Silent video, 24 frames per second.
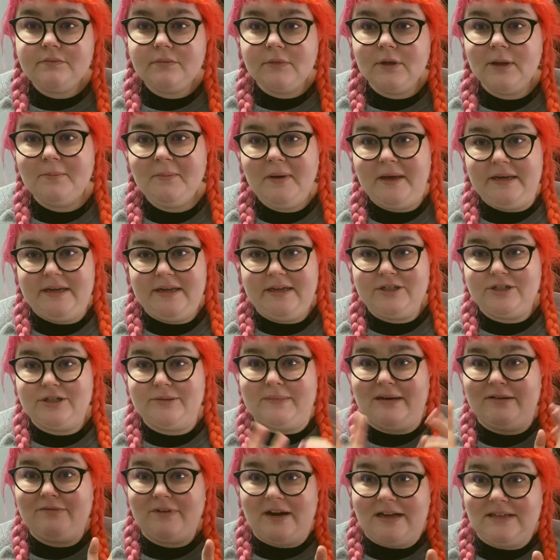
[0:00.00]
Mondays are
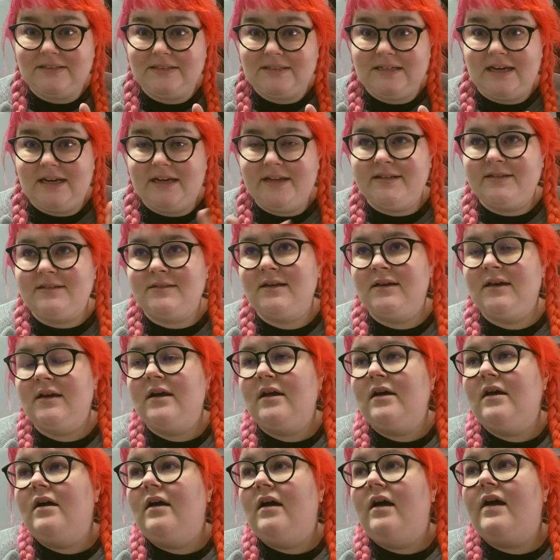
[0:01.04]
my rest days.
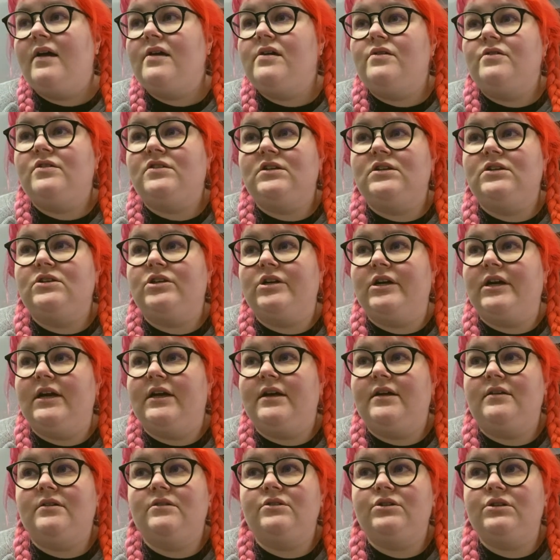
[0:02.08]
I usually try
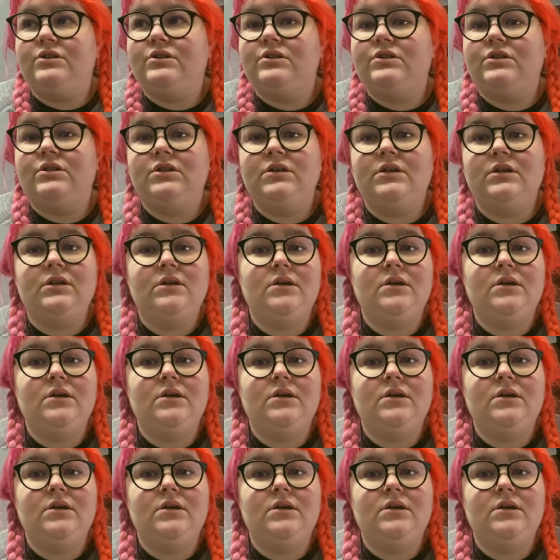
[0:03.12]
and just